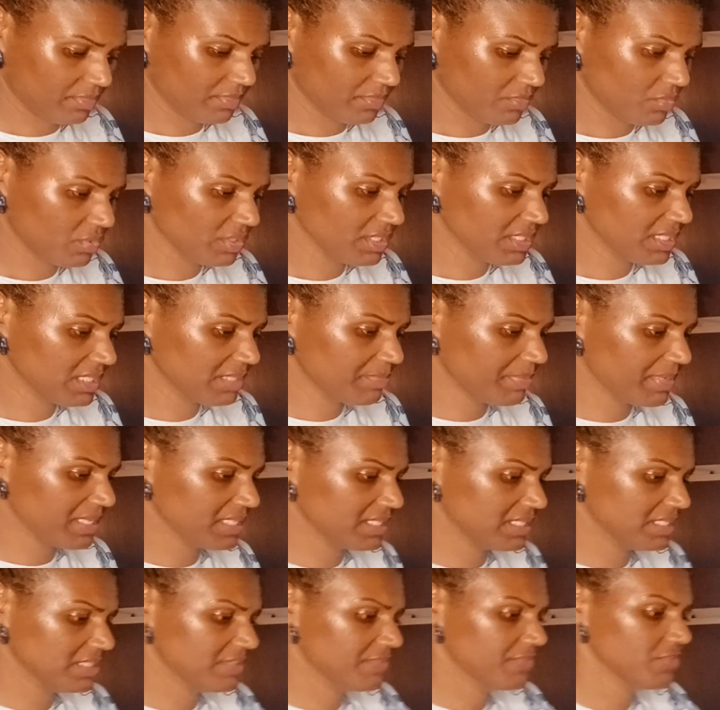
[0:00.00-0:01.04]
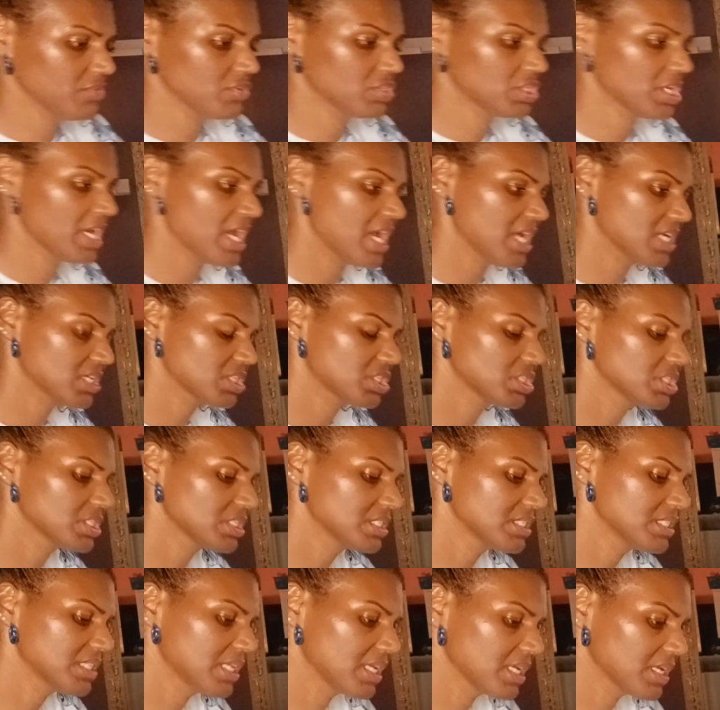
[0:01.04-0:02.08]
What is this person's future
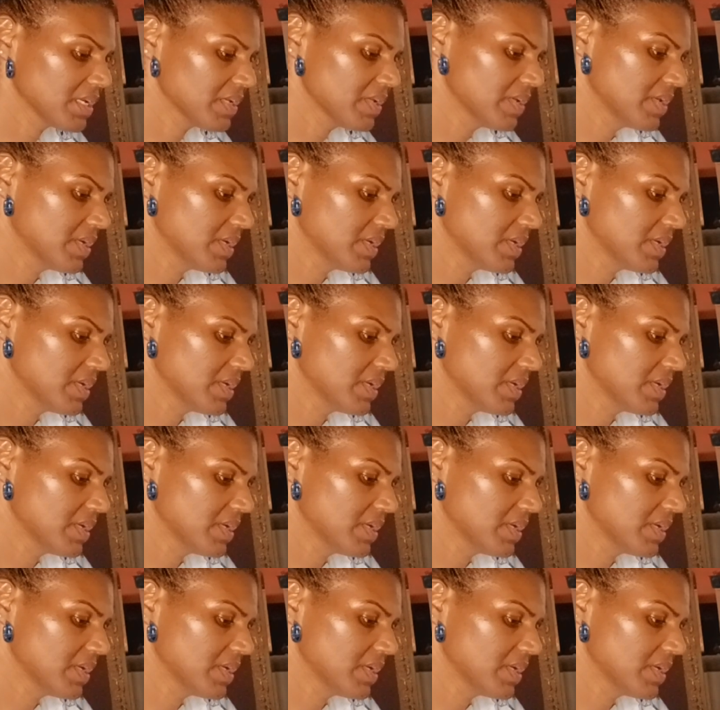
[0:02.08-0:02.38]
actions here?